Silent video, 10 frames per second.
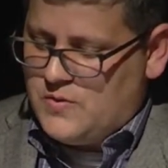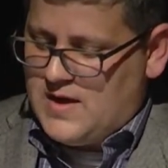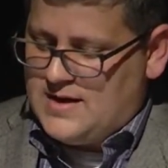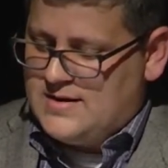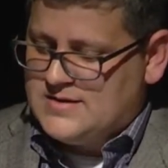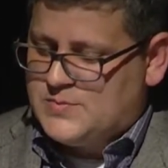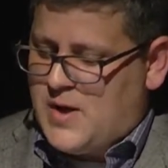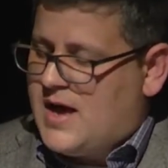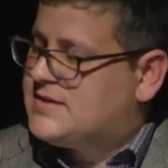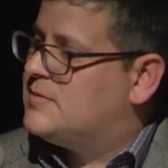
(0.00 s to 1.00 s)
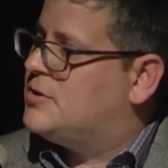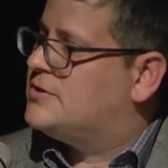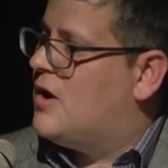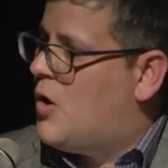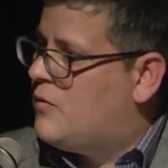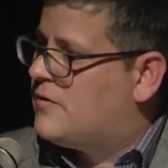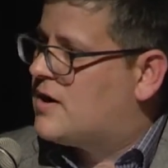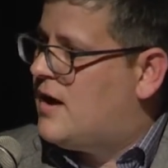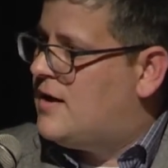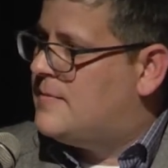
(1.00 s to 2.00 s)
that it is possible to
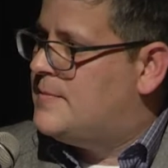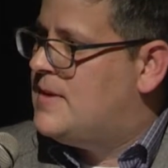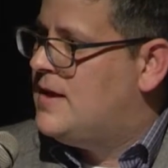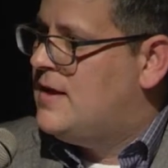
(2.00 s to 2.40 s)
overcome